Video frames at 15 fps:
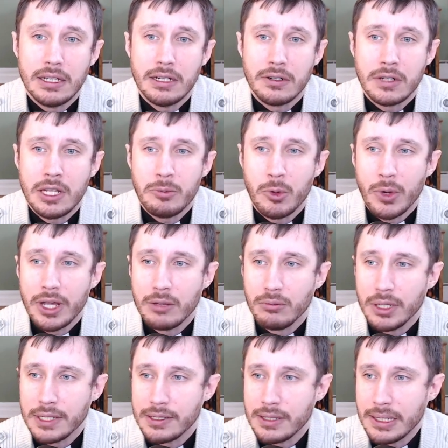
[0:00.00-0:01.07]
keep away
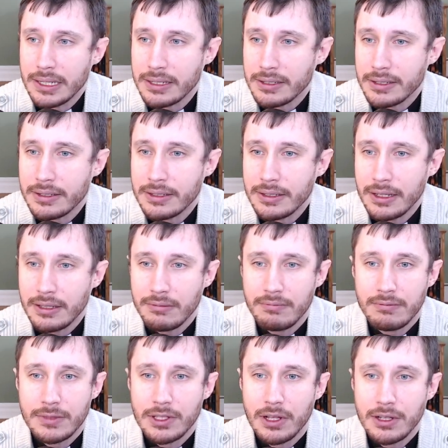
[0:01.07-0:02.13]
unpleasant things like
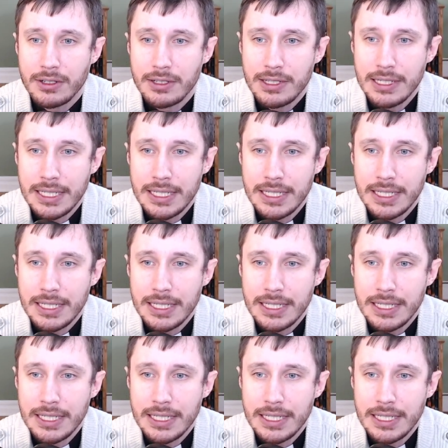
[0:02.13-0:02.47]
slugs.